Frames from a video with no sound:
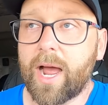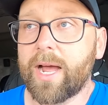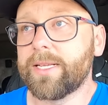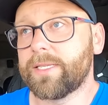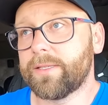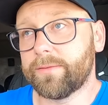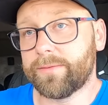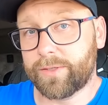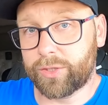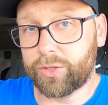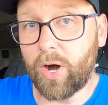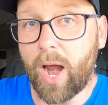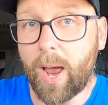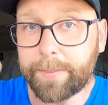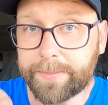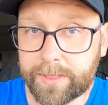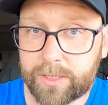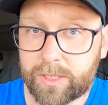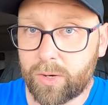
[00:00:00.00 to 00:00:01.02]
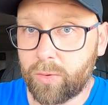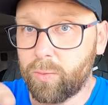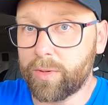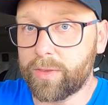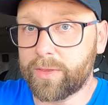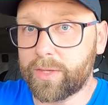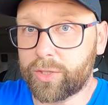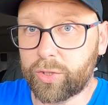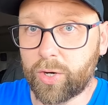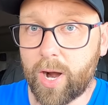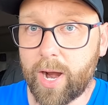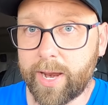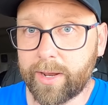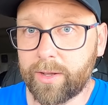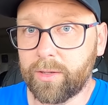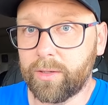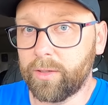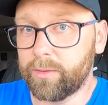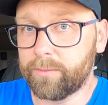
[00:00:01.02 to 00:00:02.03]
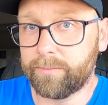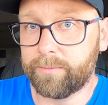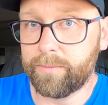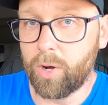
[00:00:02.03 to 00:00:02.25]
kinds of straps with the triangle